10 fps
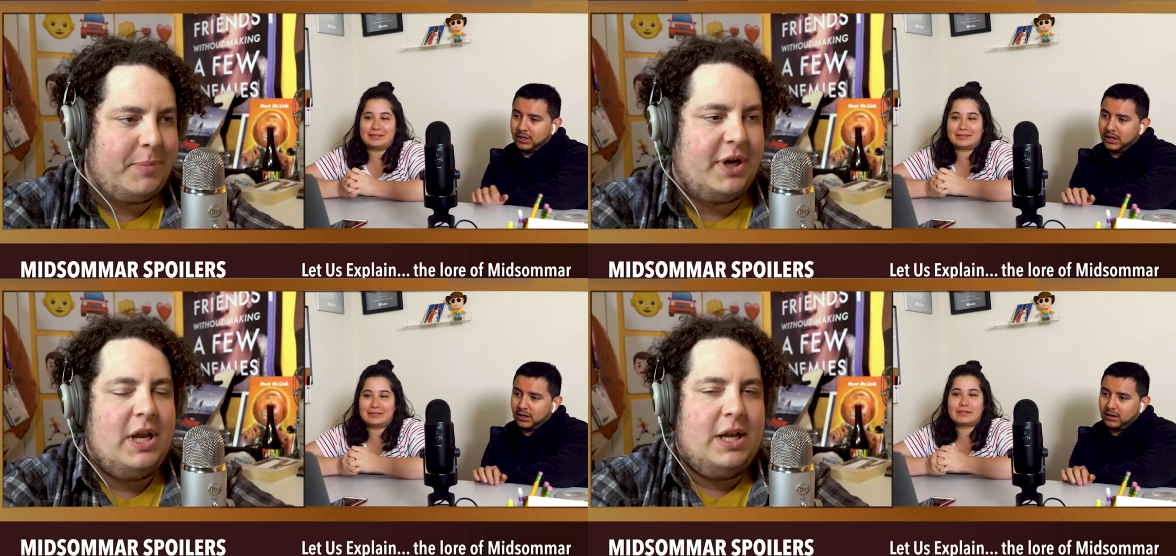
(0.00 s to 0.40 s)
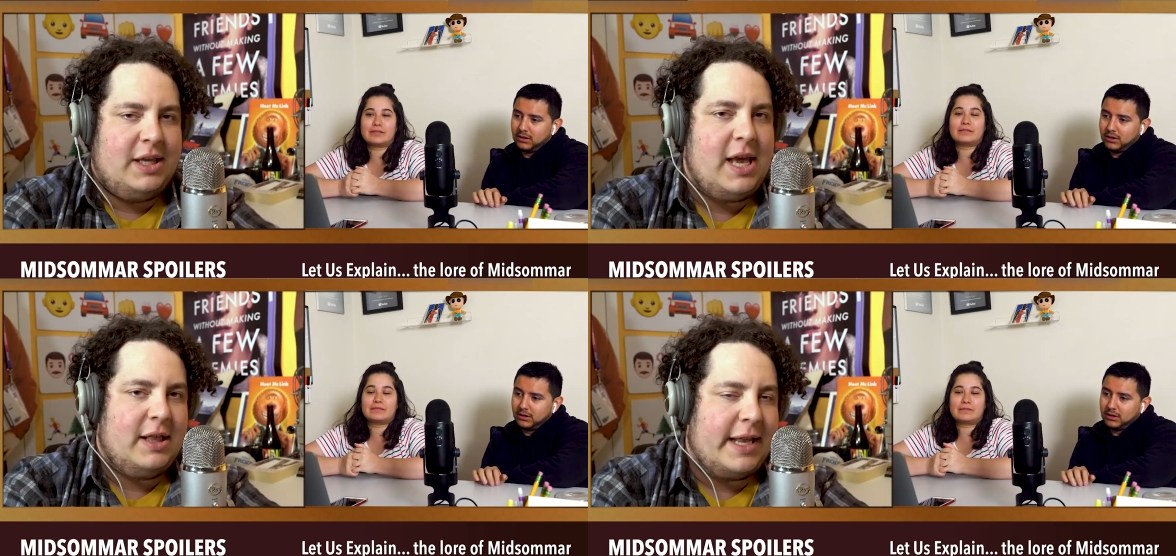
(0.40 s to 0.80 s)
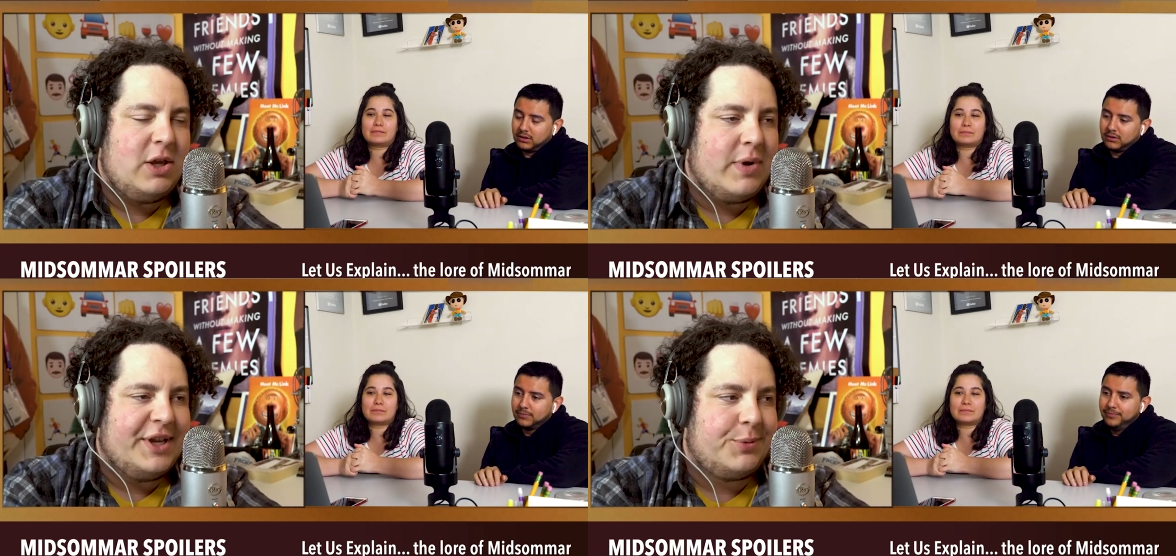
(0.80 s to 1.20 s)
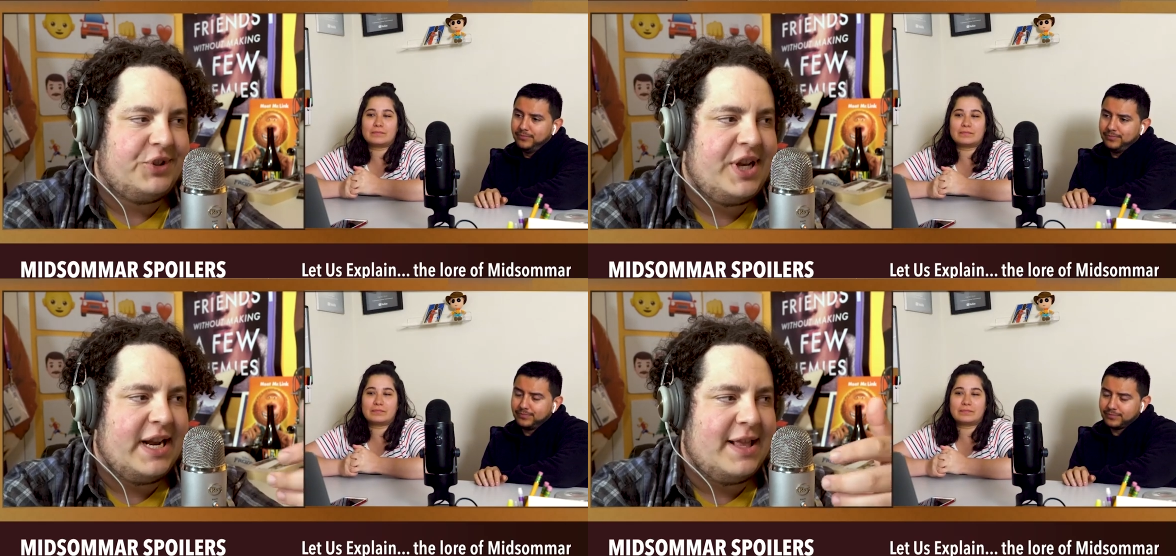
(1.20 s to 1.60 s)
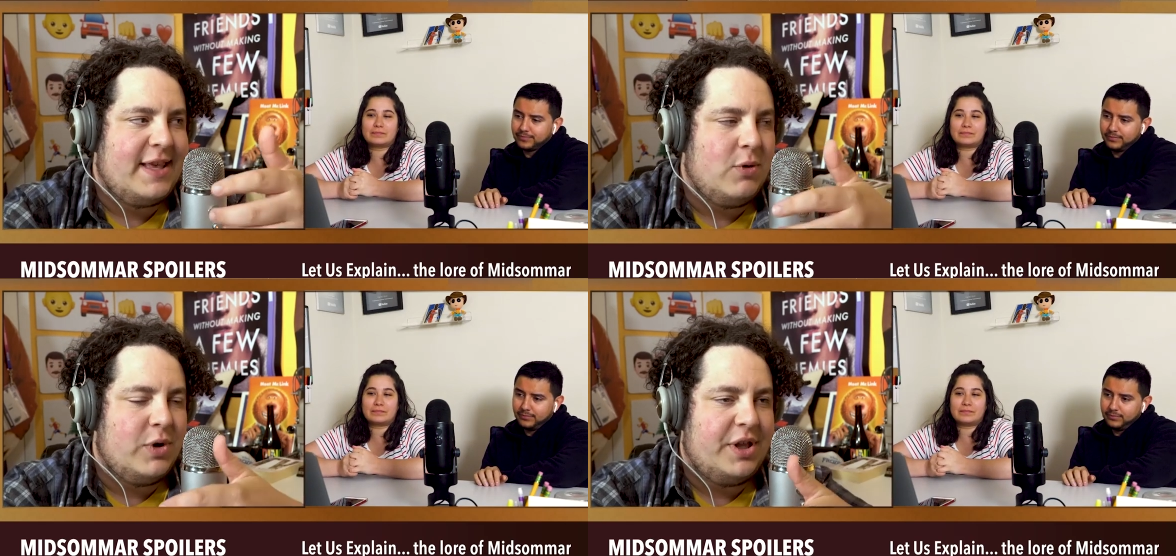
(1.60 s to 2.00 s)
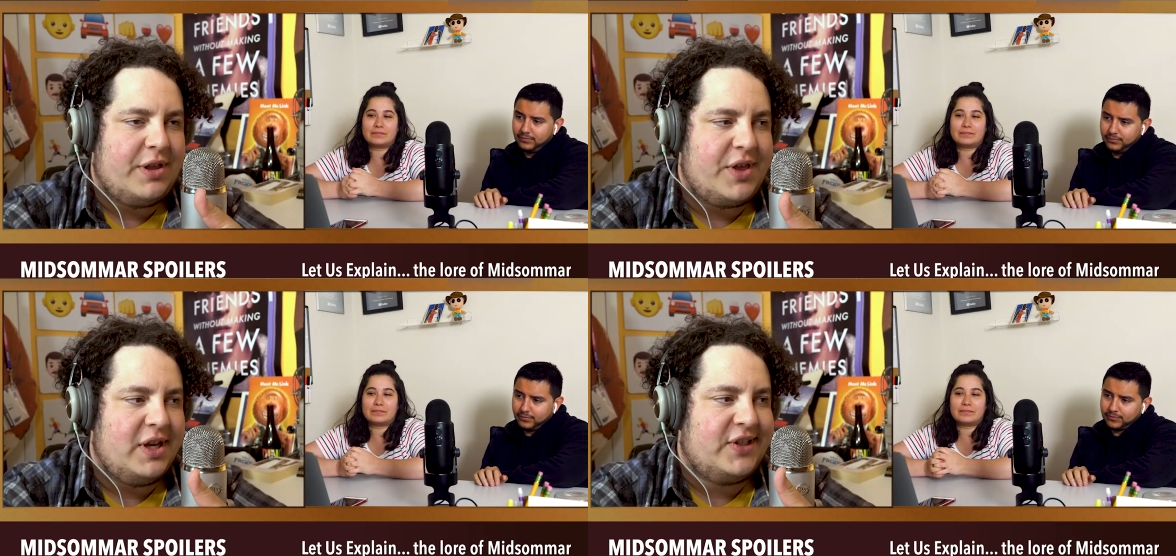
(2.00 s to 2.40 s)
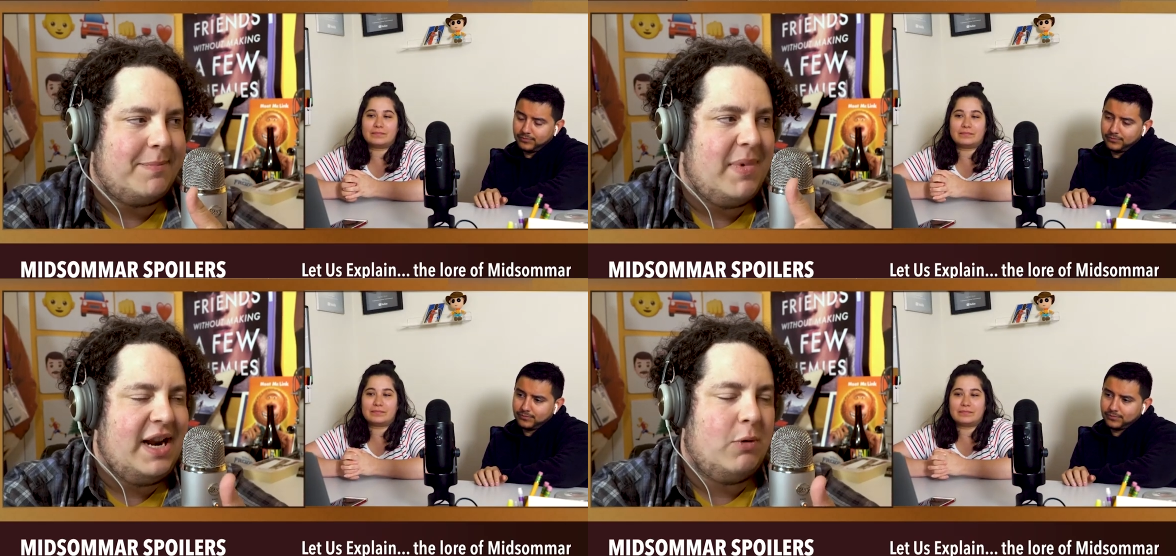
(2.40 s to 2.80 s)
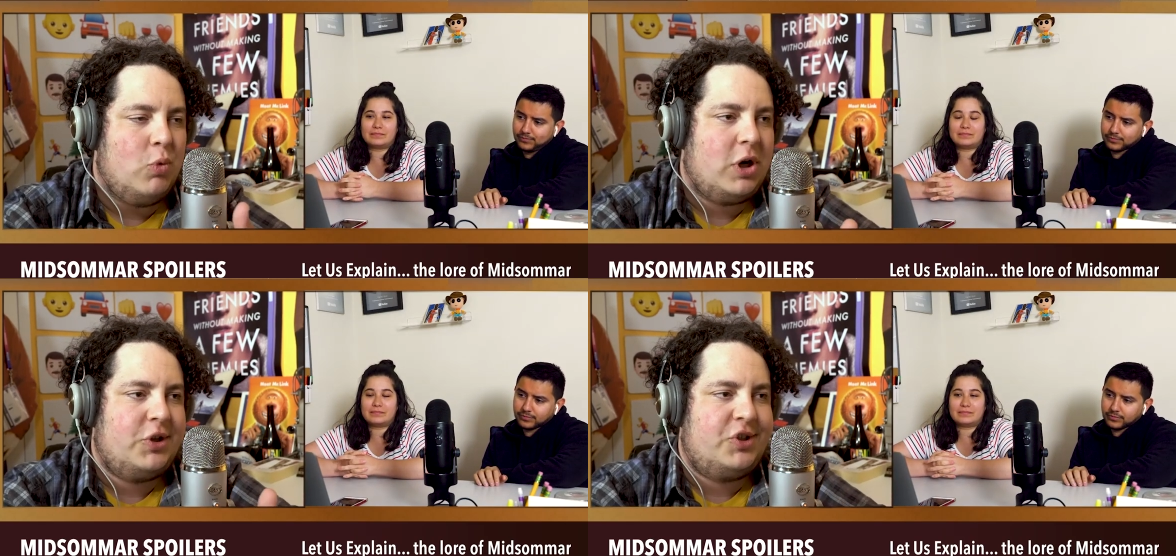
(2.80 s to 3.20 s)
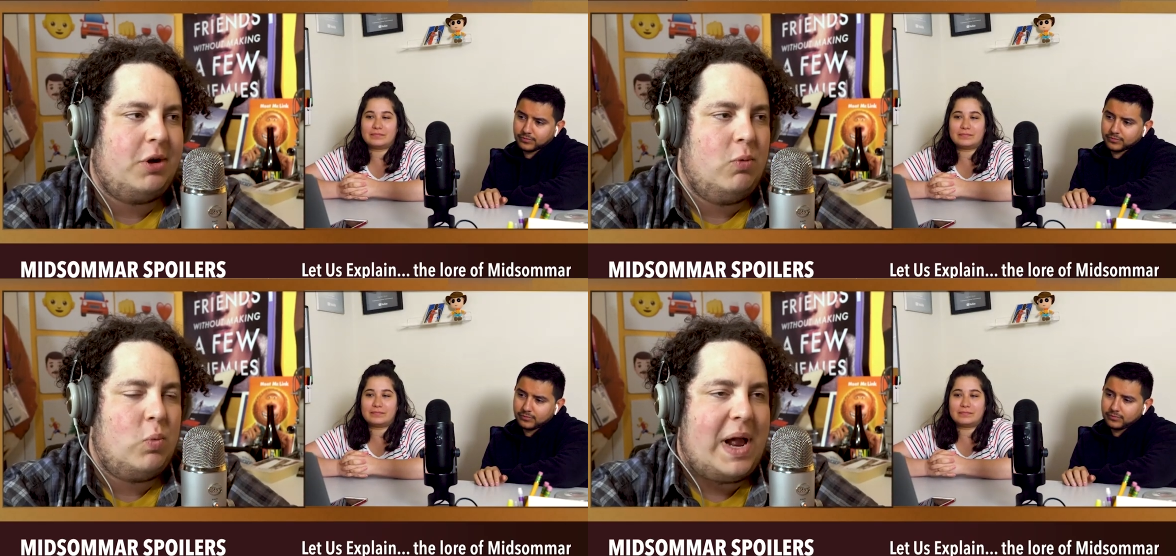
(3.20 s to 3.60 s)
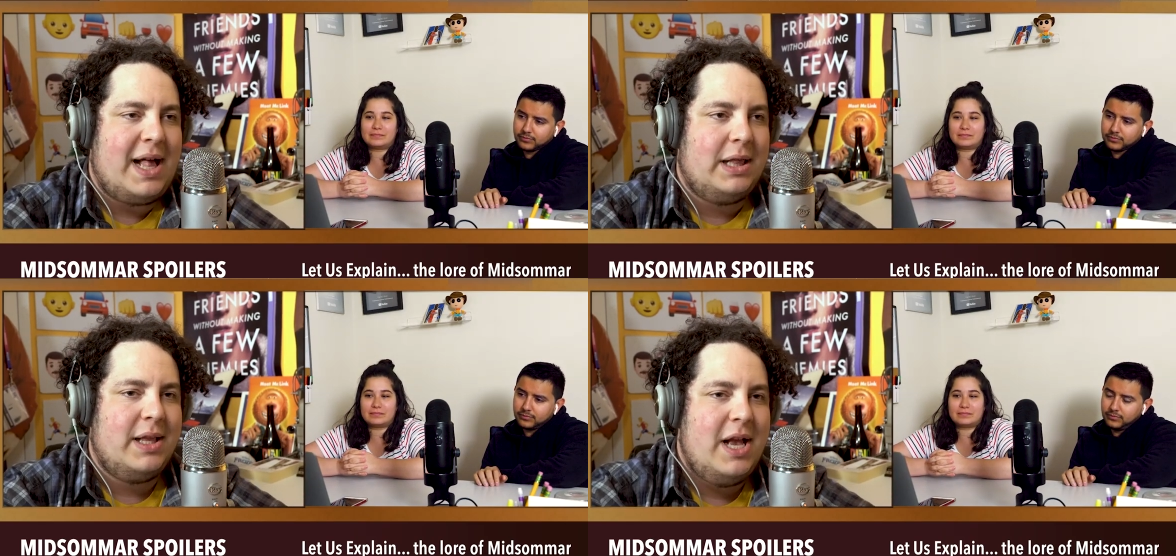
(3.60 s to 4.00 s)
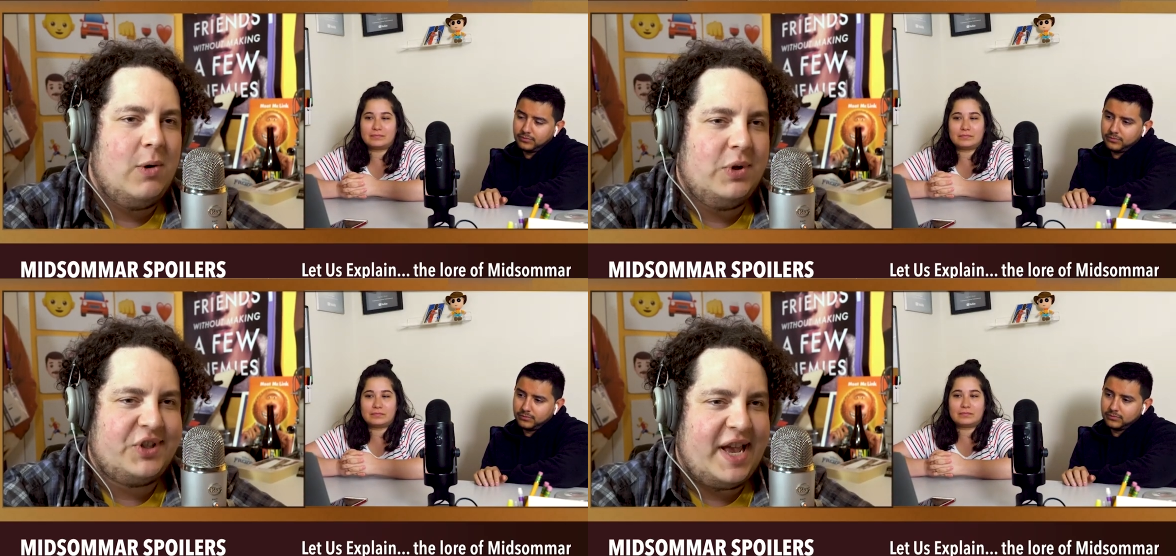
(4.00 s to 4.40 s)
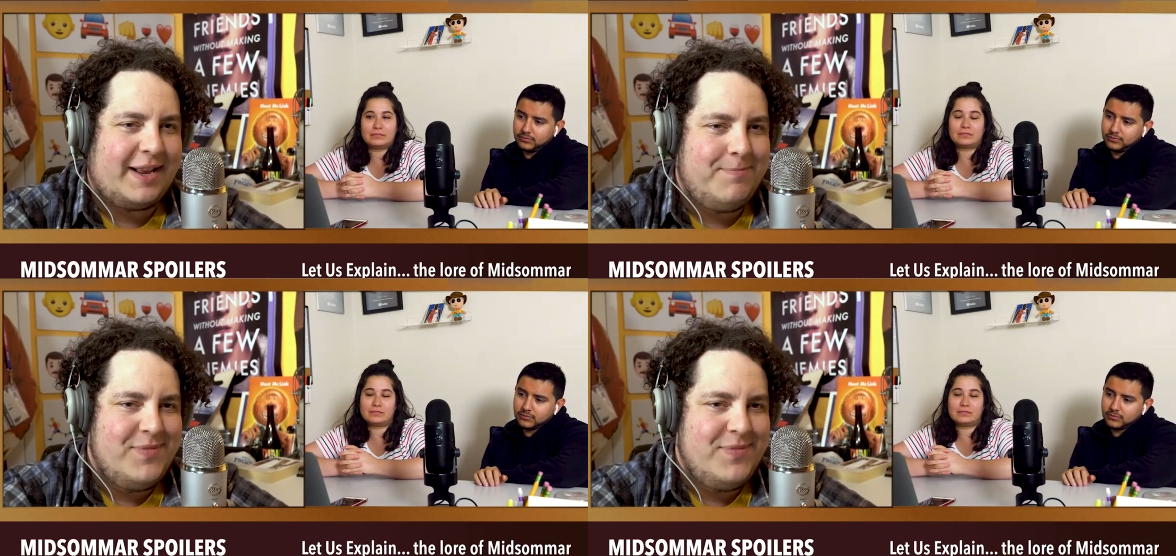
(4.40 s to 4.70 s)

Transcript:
Speaker 1: But yeah, like you guys were saying, I think one of the things that made it work so well was like